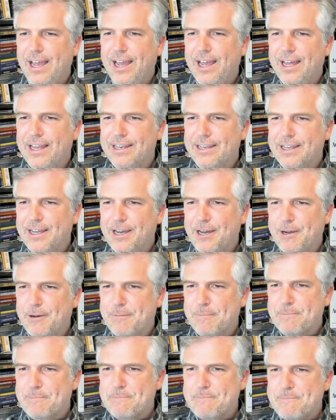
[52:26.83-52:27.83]
And
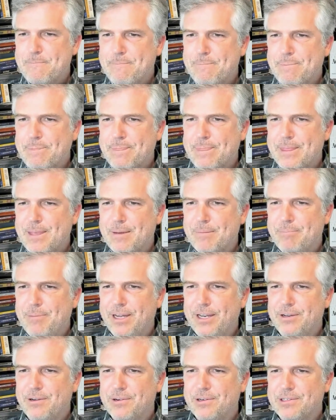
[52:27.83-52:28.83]
um,
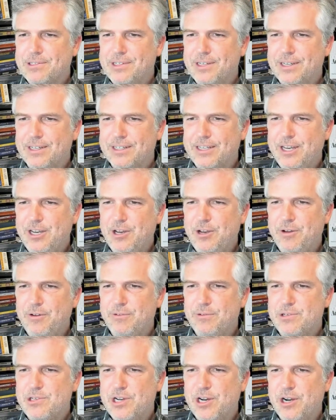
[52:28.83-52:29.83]
Pandora said, "Can
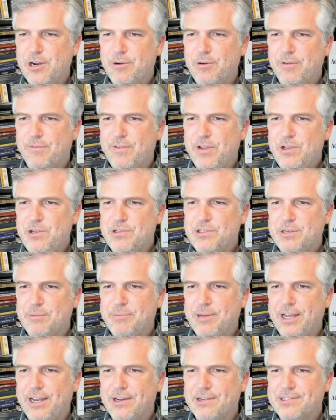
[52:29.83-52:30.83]
you share a refuse to
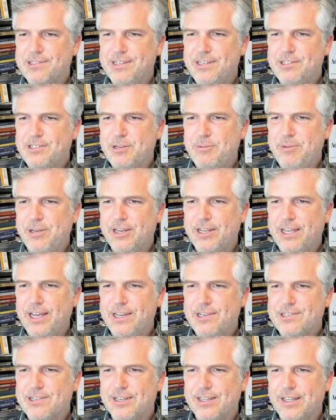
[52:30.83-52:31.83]
pay or cease
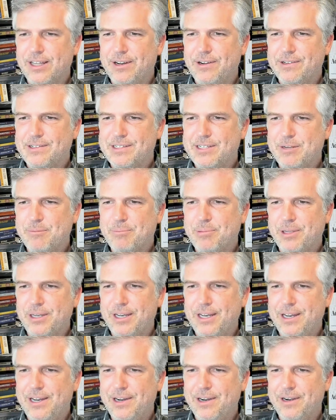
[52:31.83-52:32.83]
communication letter
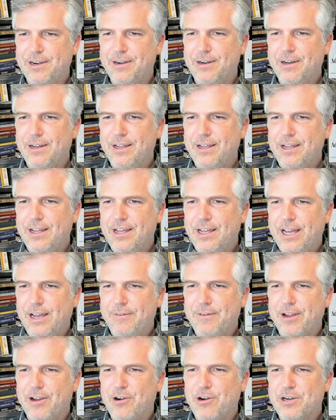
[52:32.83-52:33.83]
template here?
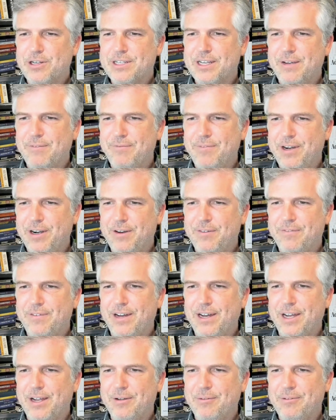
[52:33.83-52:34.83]
Having hard time
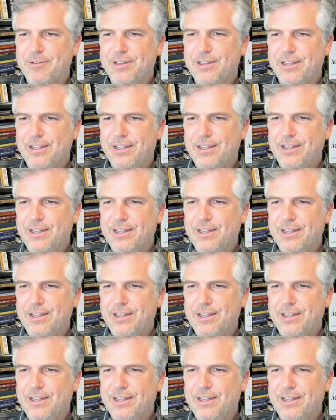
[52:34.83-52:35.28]
verifying